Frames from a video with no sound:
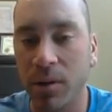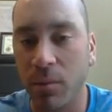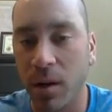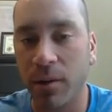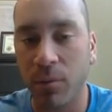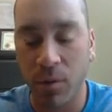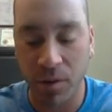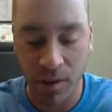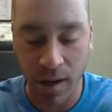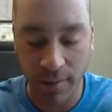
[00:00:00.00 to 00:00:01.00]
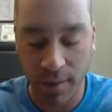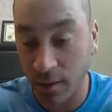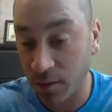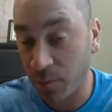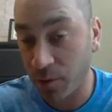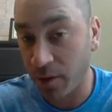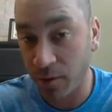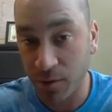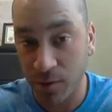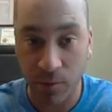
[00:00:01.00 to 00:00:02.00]
a month, which I think is pretty
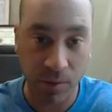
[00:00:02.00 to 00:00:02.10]
useful.